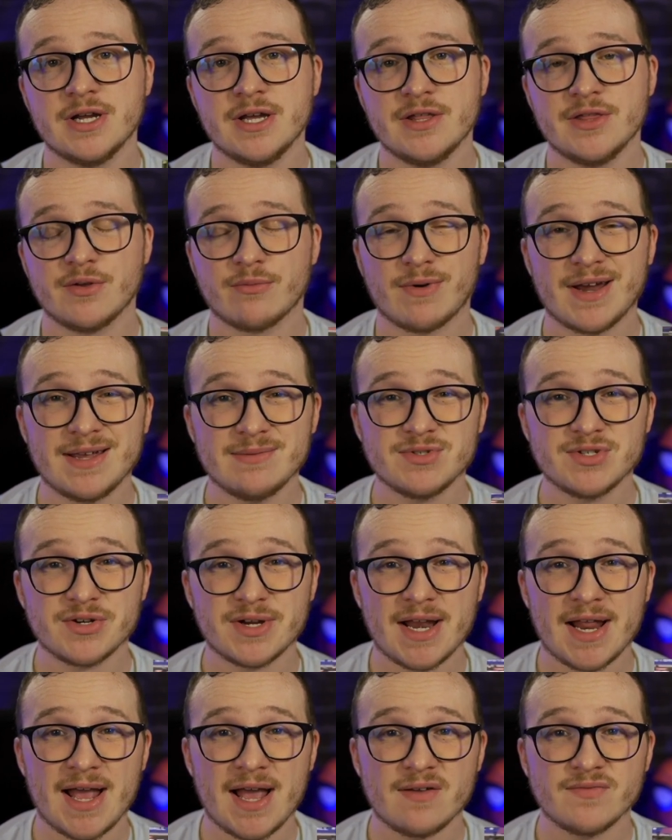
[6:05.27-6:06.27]
The Rams are
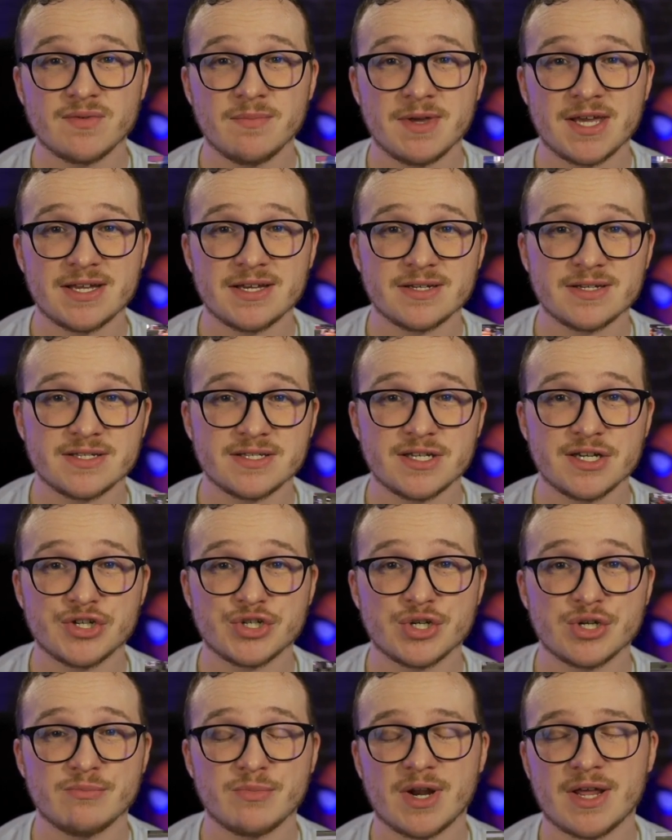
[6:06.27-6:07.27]
going to have to make a
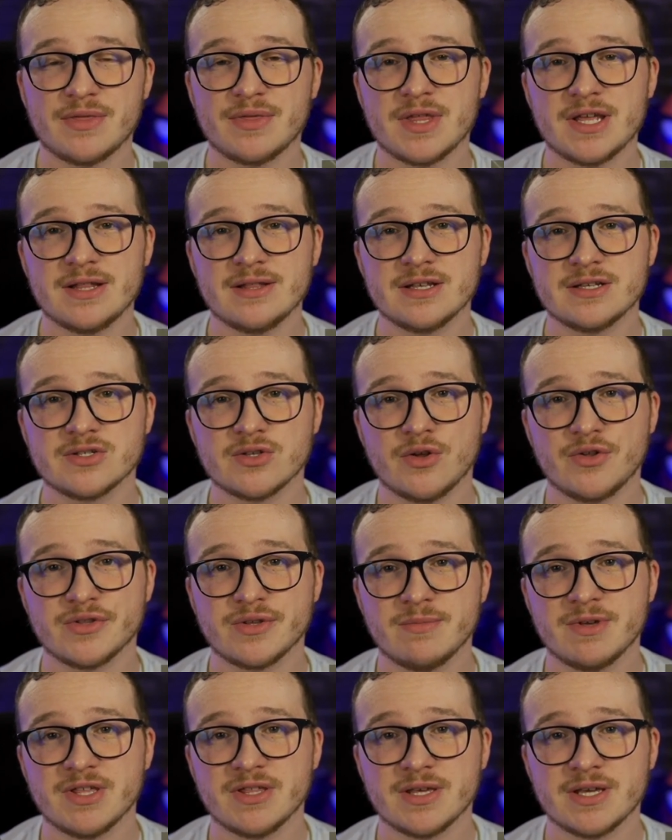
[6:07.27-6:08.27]
decision, but I think this
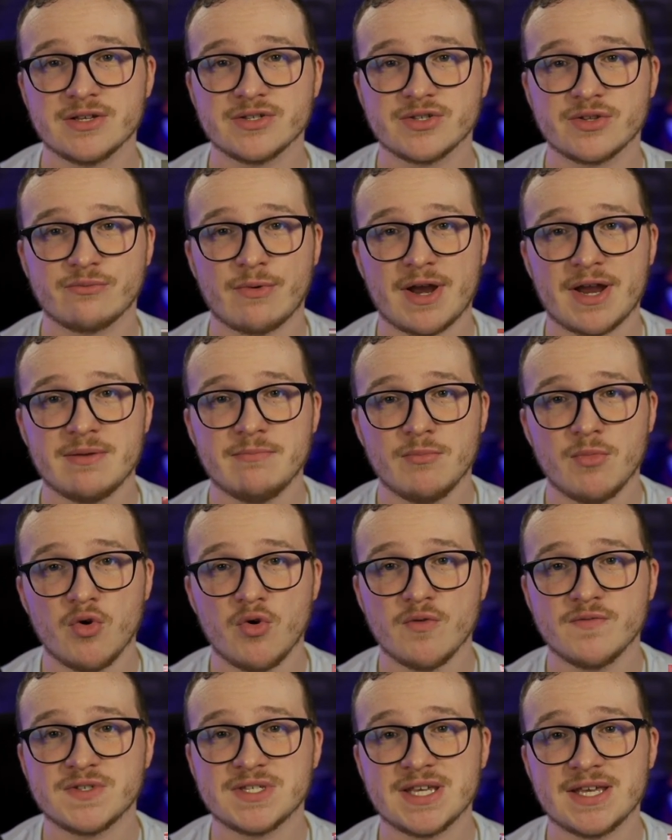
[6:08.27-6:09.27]
ultimately is the right
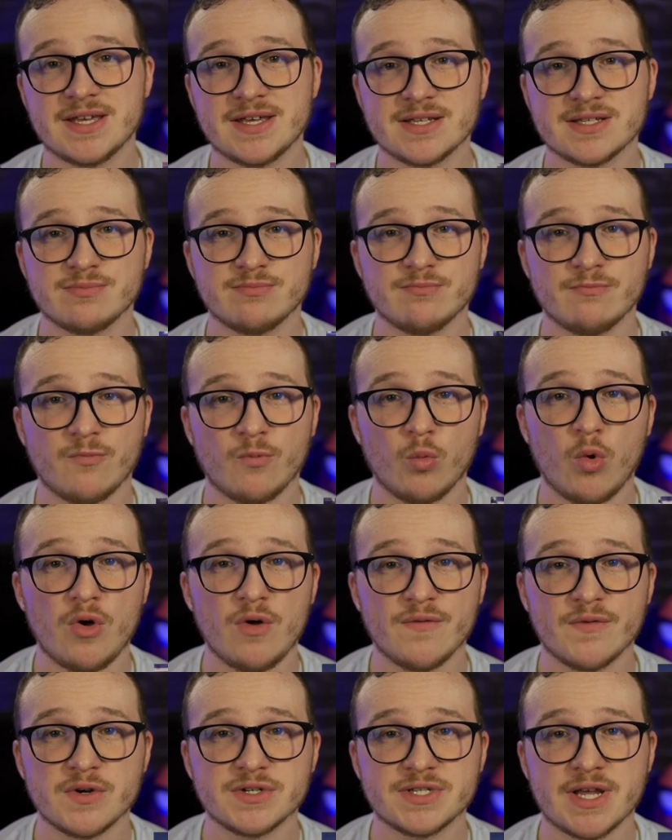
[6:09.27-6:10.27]
move, seeing as
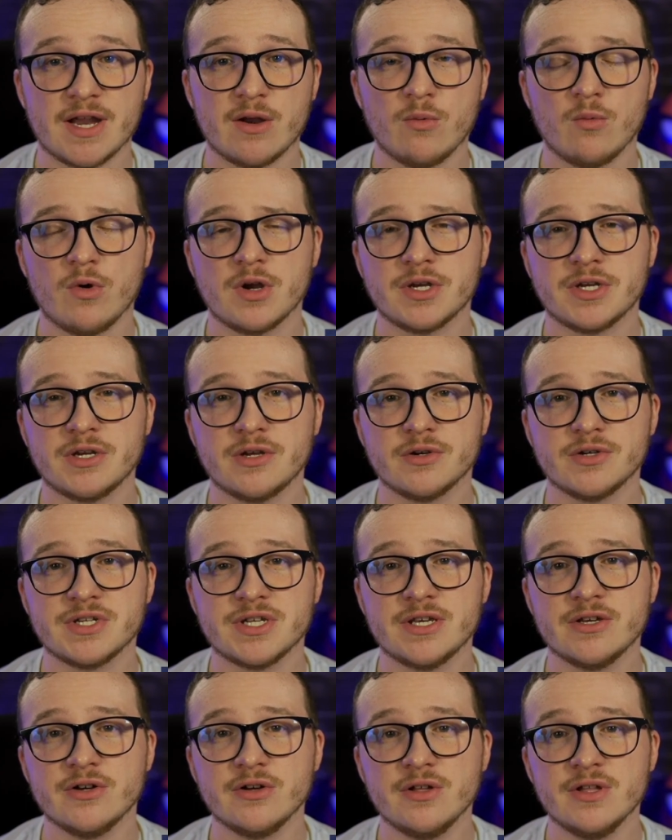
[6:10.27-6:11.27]
Wolford's on a one-year
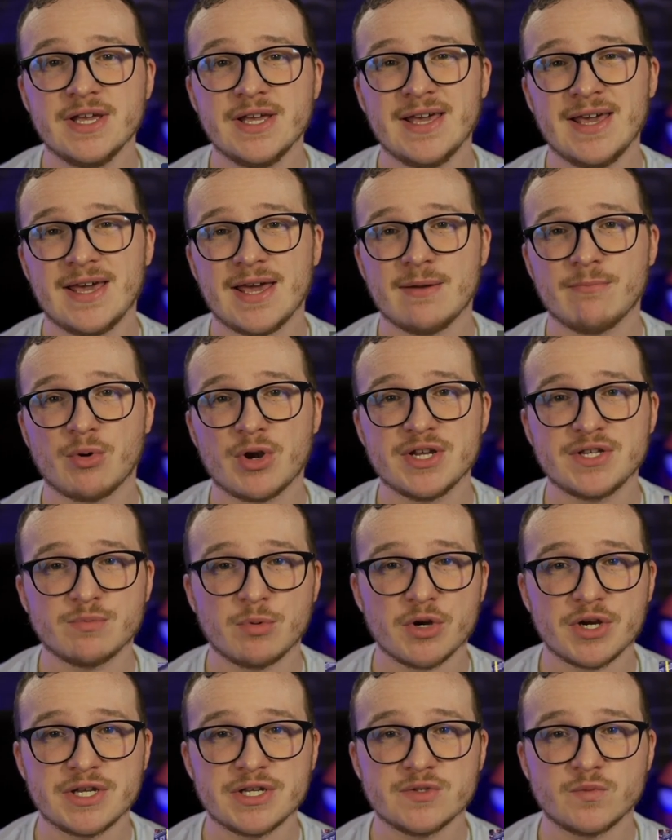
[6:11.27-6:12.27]
deal, and Bryce
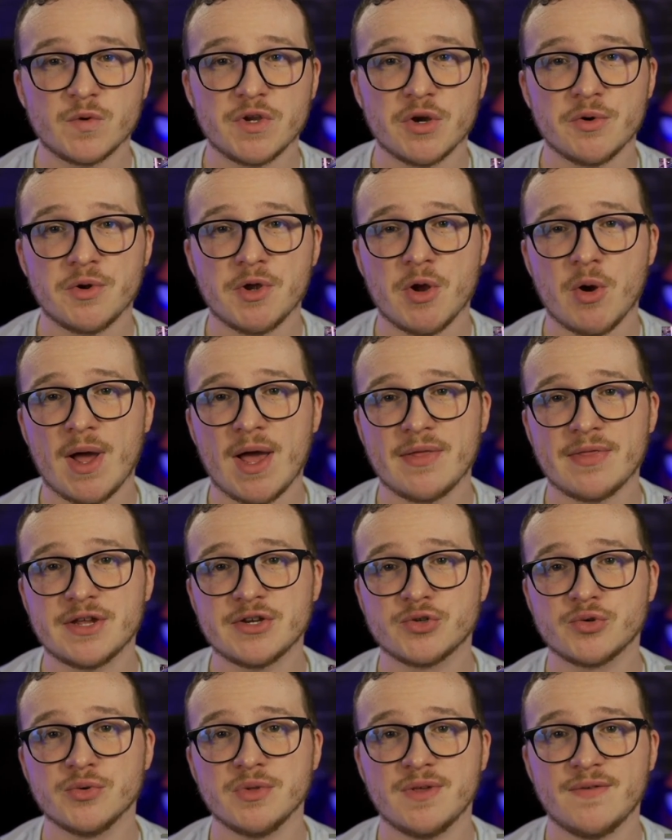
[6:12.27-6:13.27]
Perkins, we don't know how they
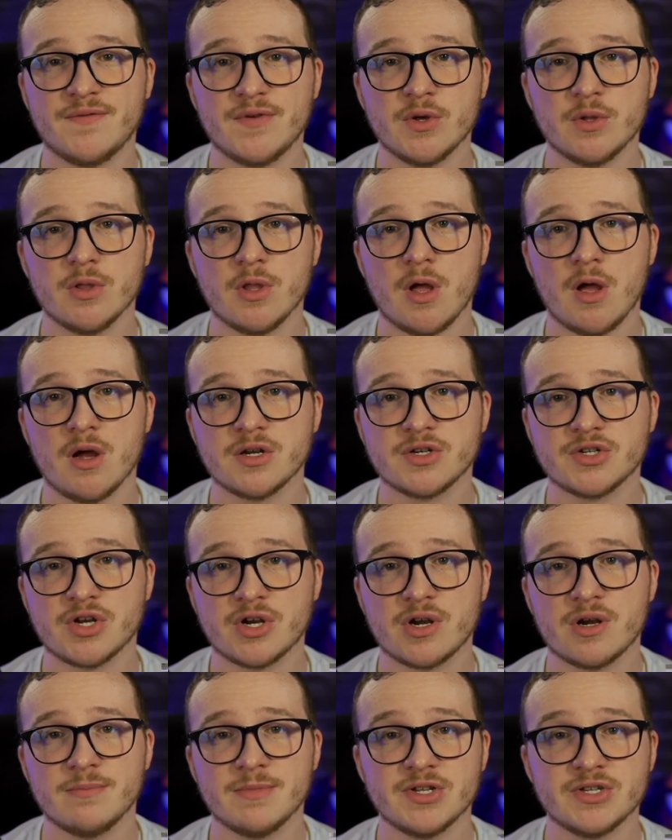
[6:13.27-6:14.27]
truly feel
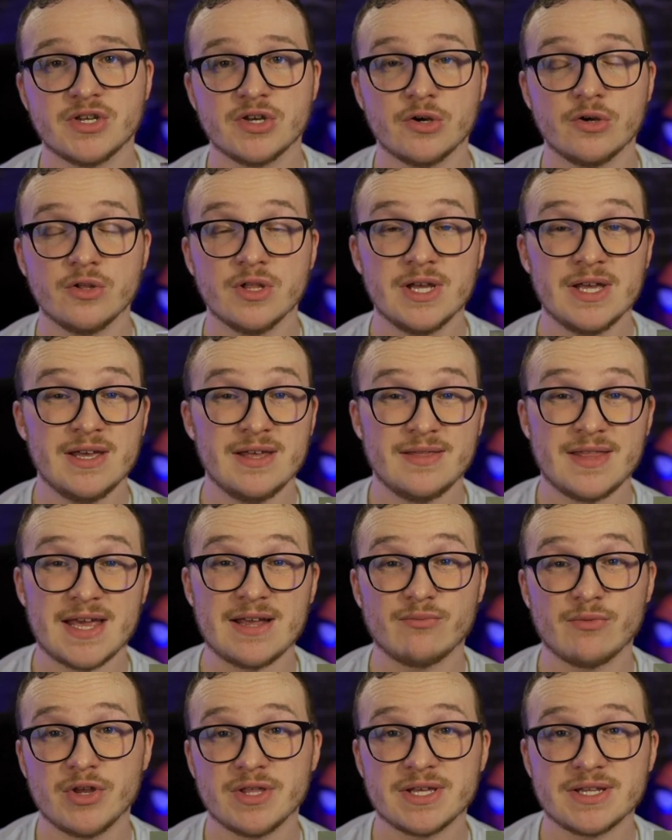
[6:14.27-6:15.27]
long-term until
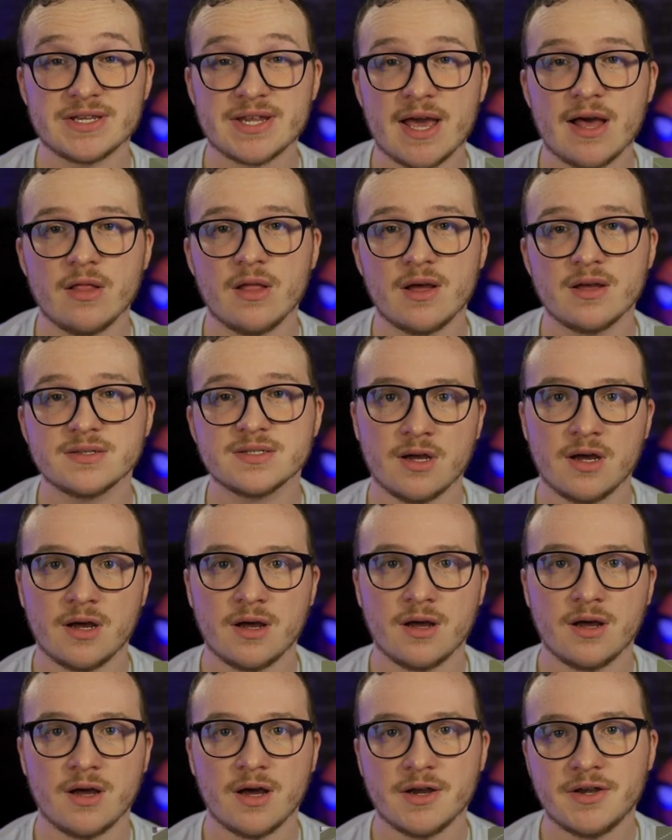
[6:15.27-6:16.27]
they really tell us.
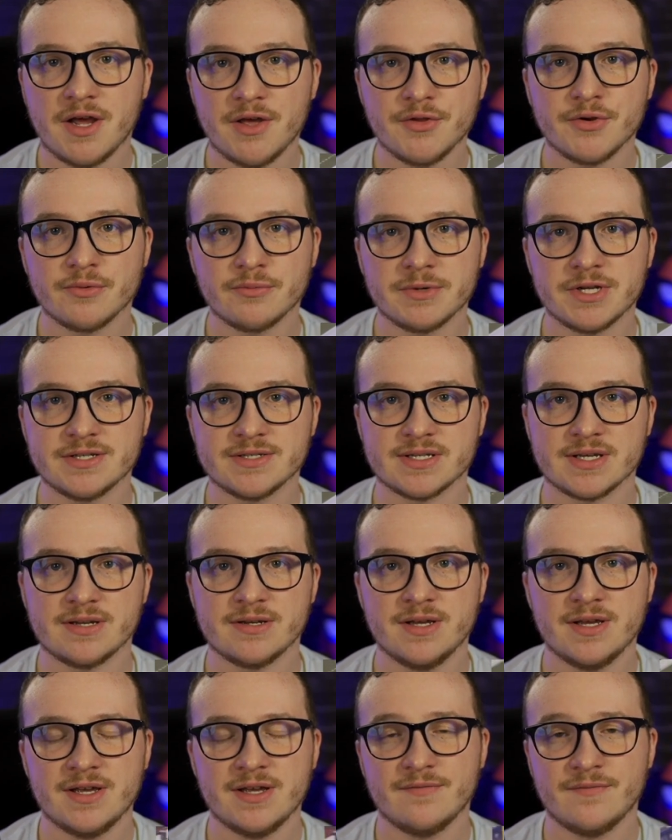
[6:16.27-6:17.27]
Another
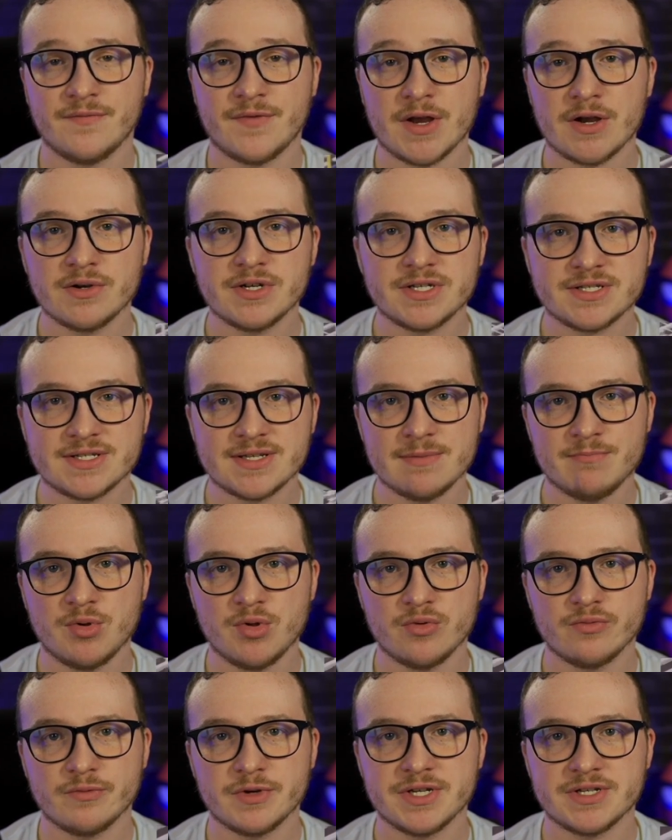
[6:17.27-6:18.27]
reason, very
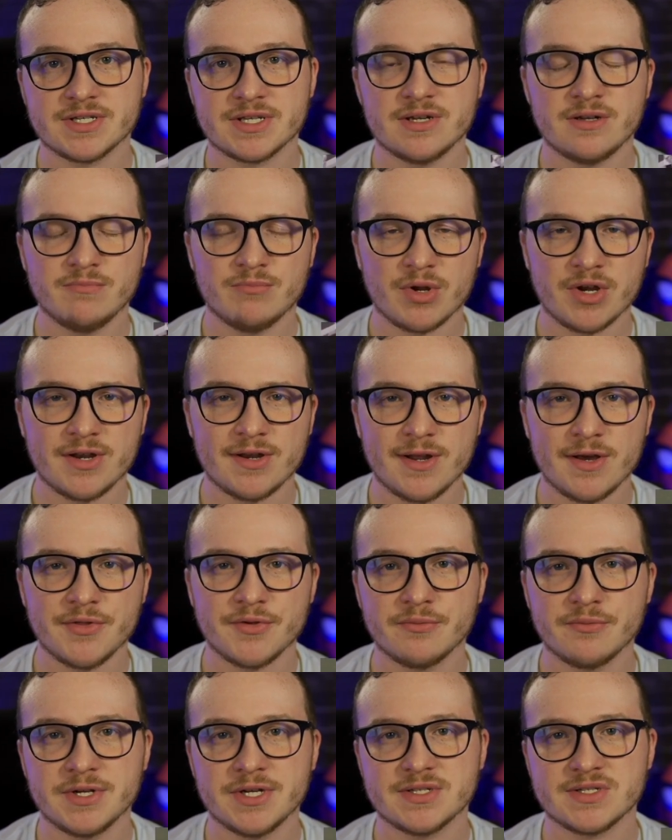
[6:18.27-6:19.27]
simple reason, but
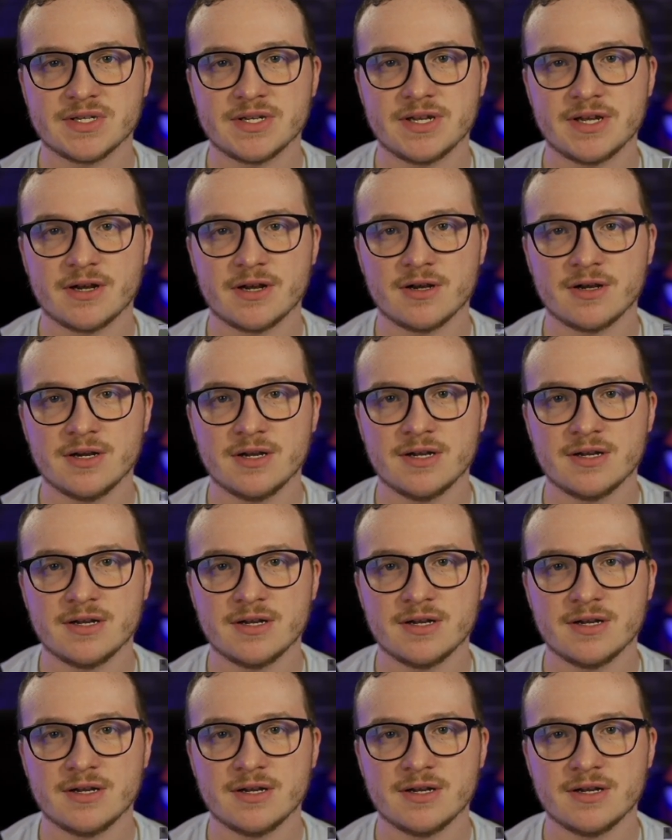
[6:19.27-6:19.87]
another reason here.